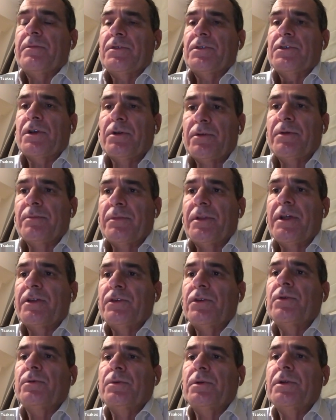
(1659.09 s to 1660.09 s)
show them
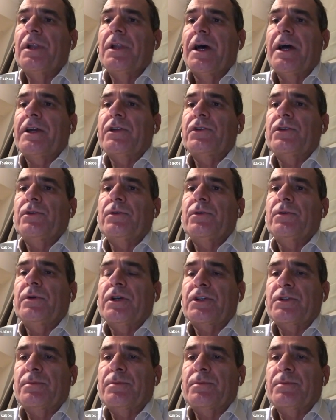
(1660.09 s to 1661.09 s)
that you would like to
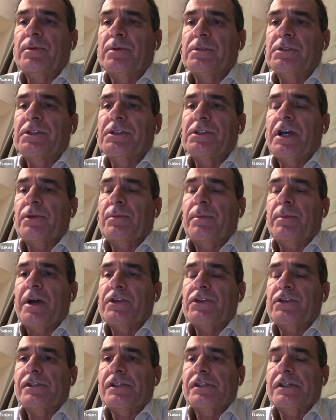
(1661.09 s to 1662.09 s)
explore the
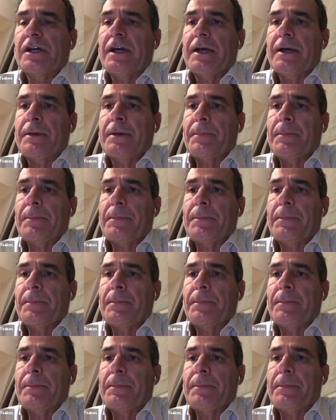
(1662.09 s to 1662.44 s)
acupuncture